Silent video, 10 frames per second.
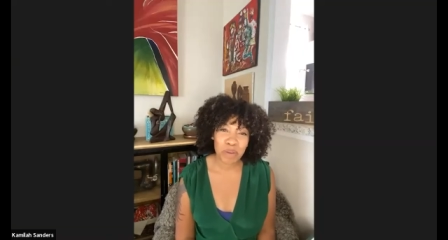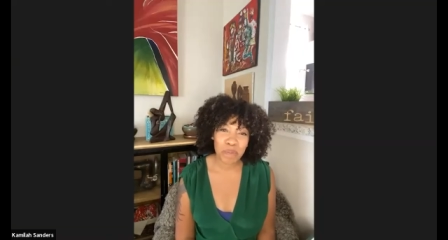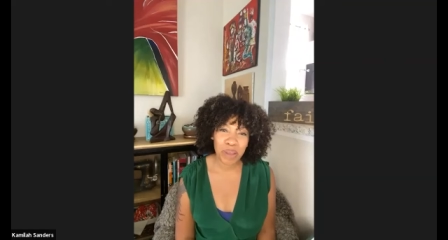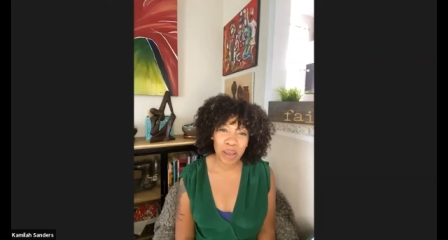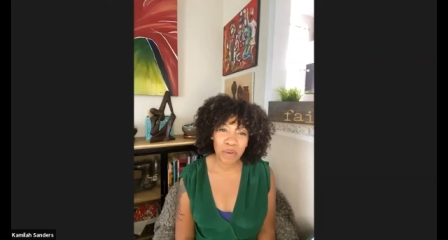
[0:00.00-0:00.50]

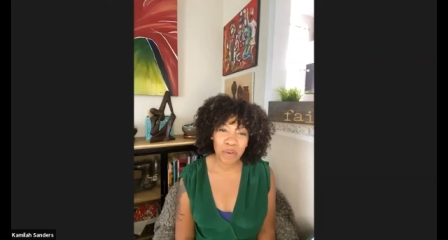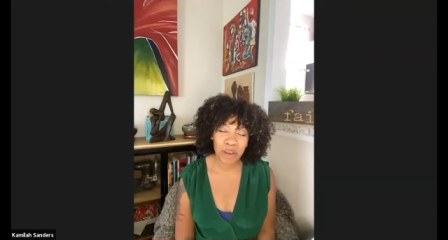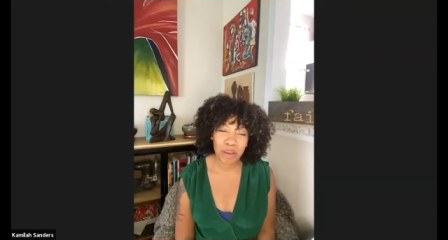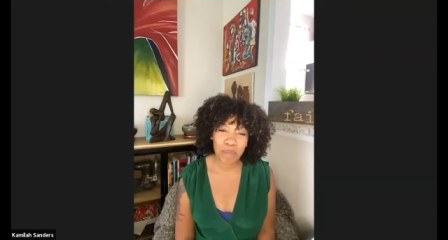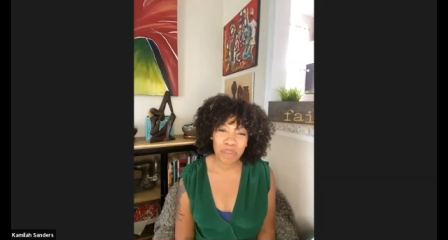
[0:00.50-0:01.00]
about
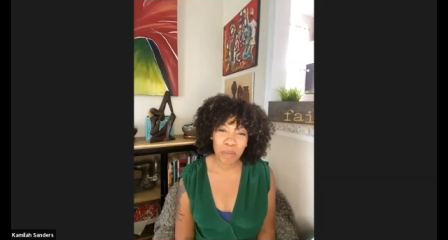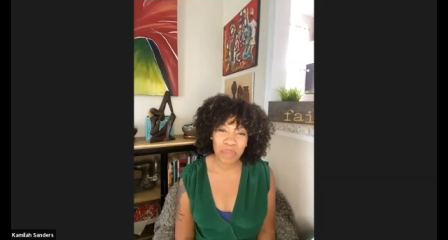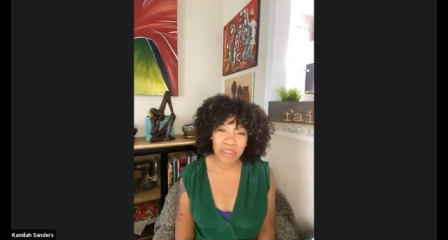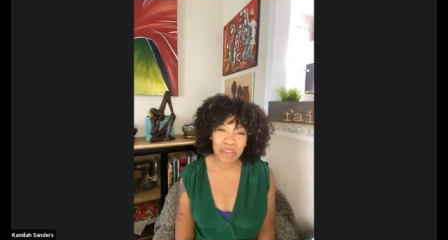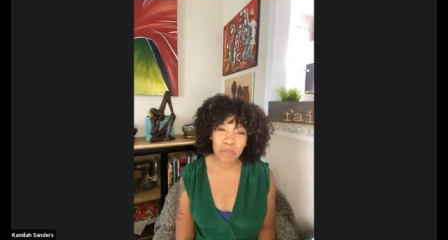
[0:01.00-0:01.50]
some
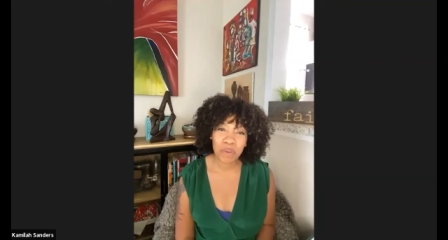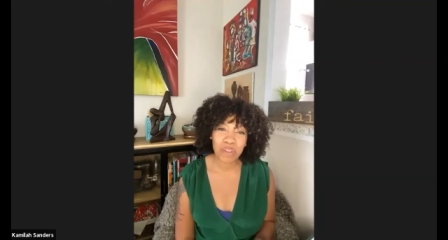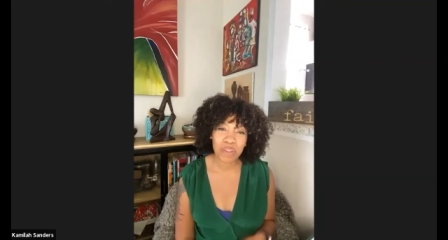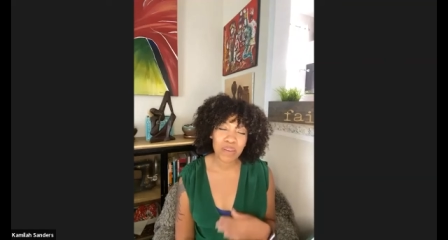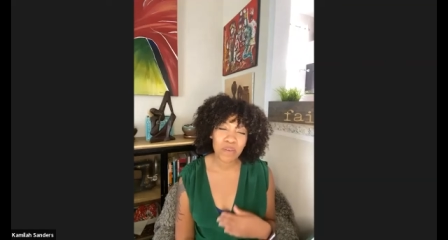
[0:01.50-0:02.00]
things,
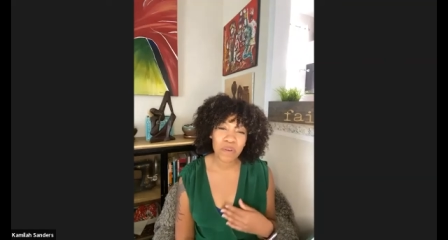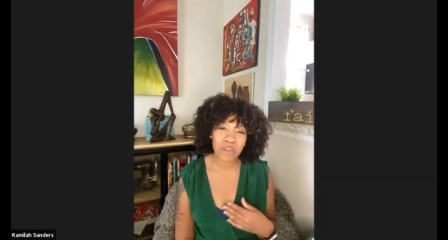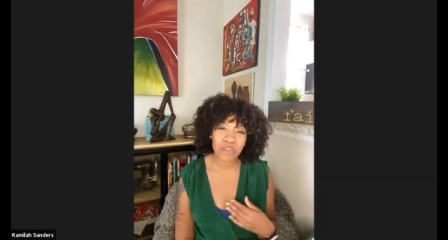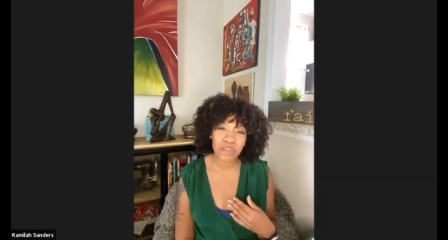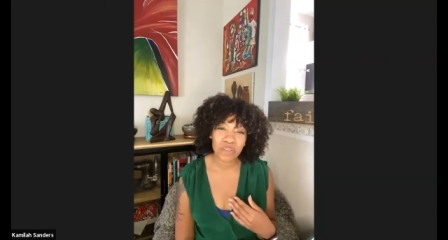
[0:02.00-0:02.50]
but
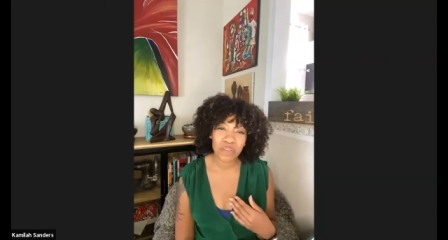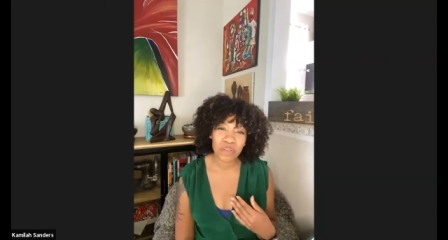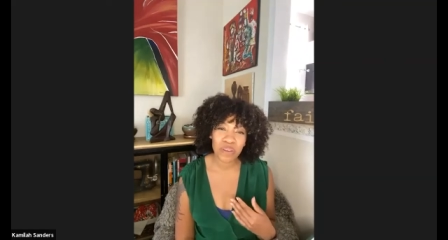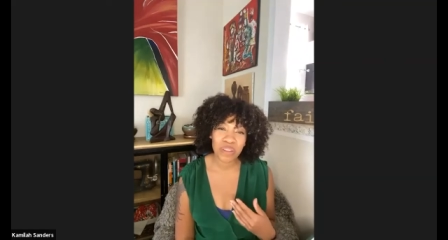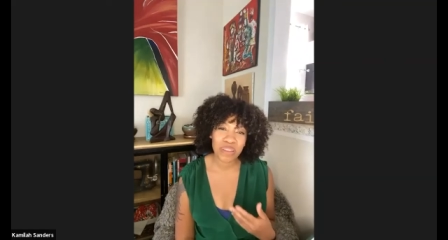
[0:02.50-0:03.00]
what you
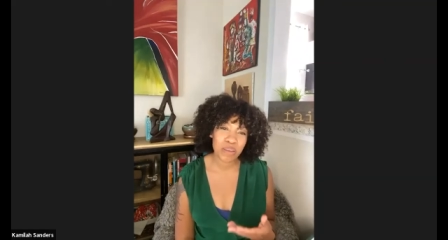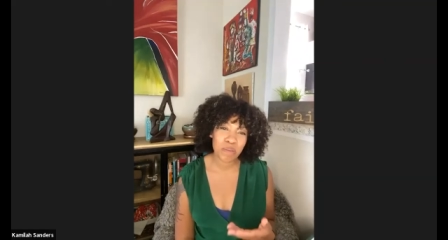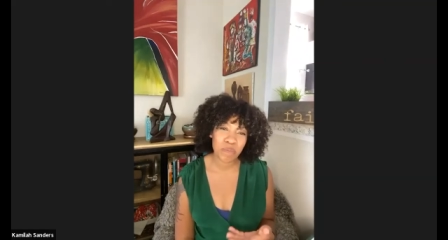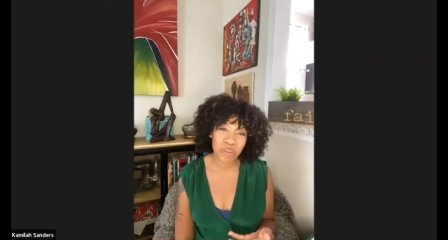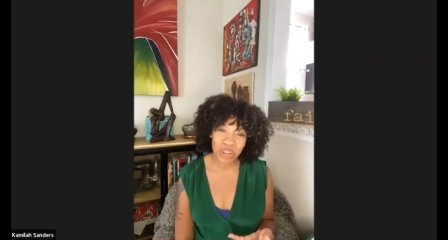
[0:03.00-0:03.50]
do in the
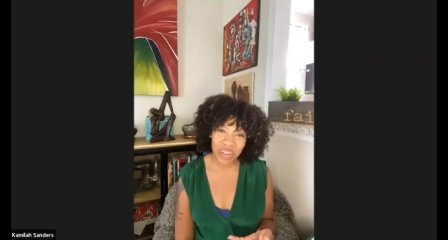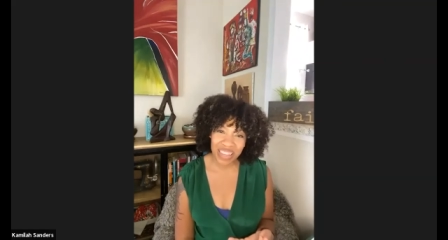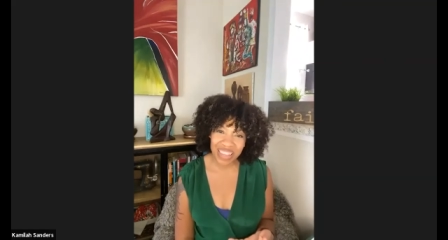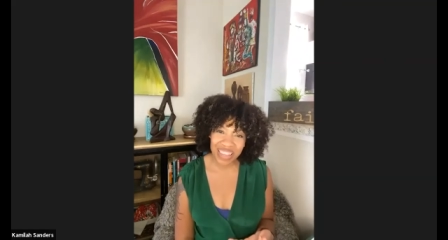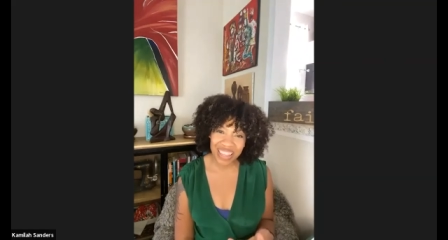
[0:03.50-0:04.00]

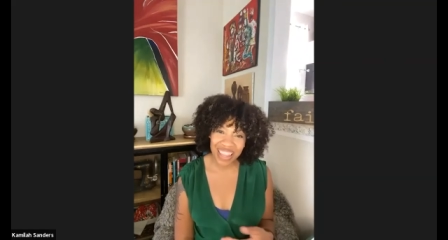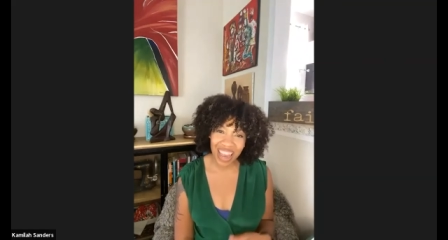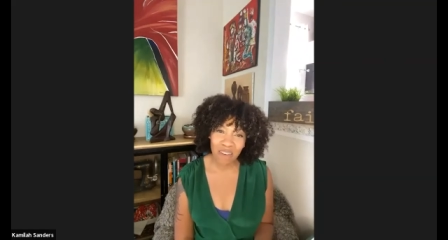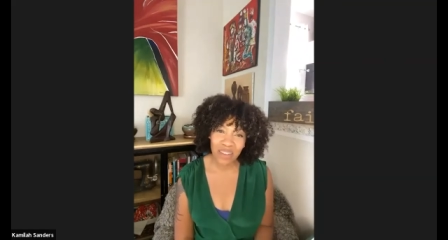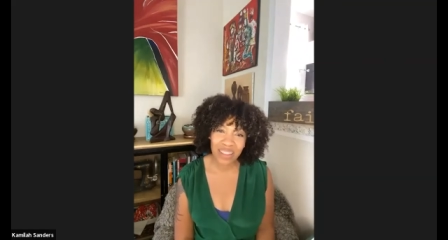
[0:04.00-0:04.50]
community, like
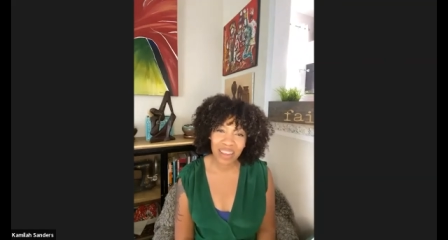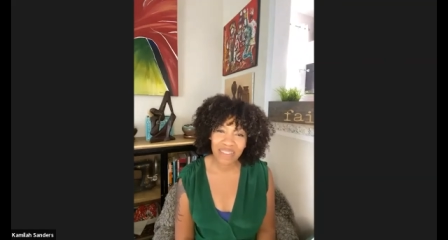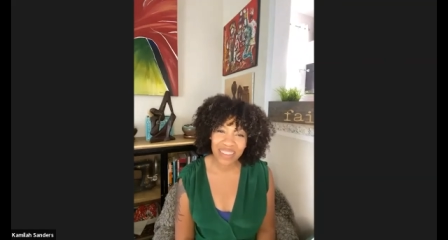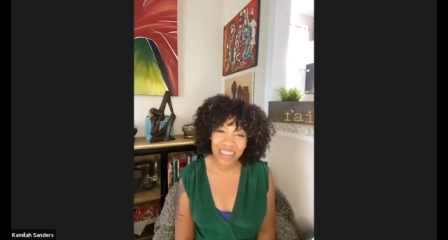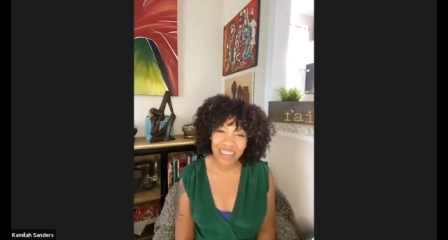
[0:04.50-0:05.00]
I would love
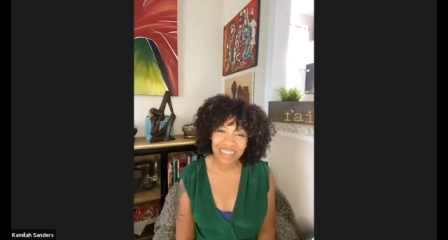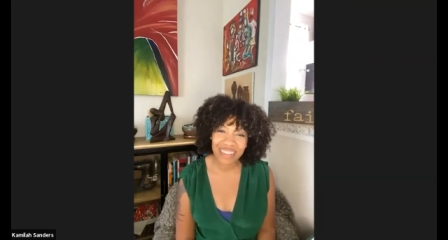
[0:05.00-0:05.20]
to get into